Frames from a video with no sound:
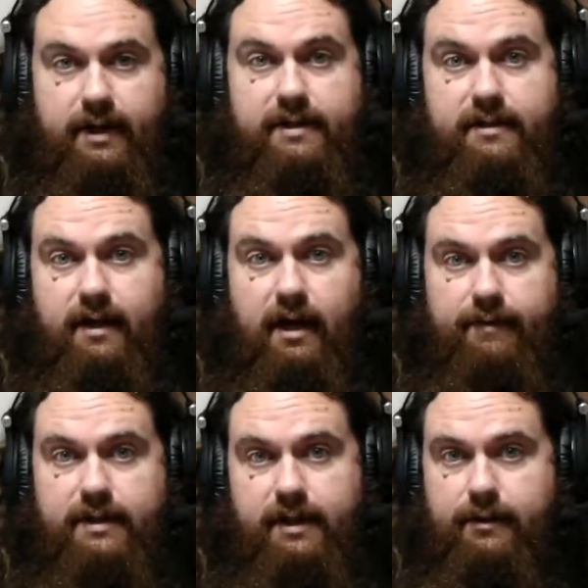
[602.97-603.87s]
it's
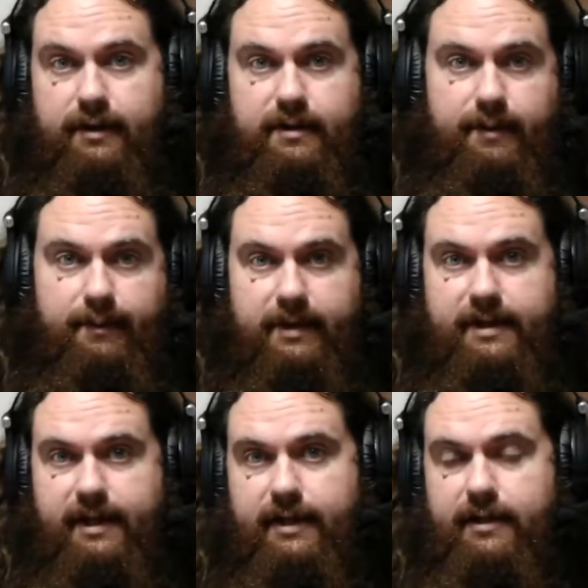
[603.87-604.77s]
obviously going to be much
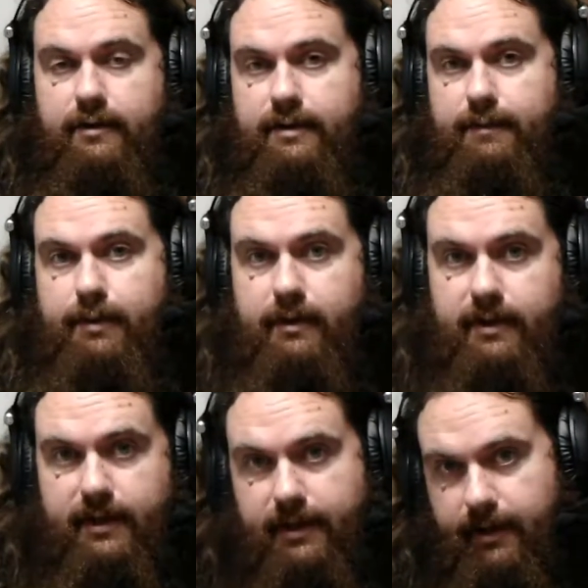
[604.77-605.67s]
easier to
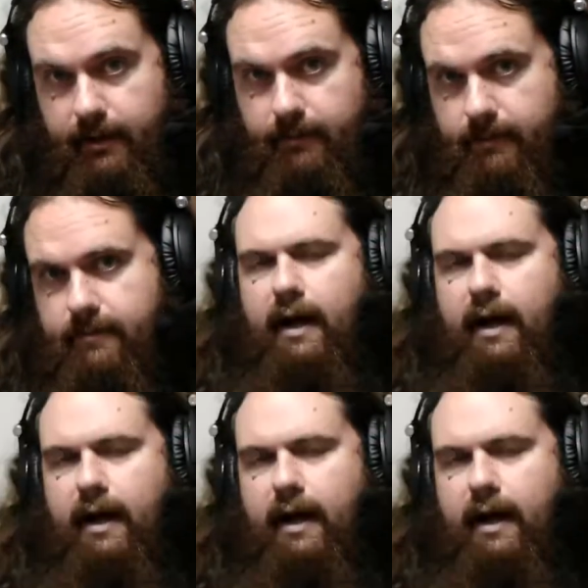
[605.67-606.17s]
purchase them,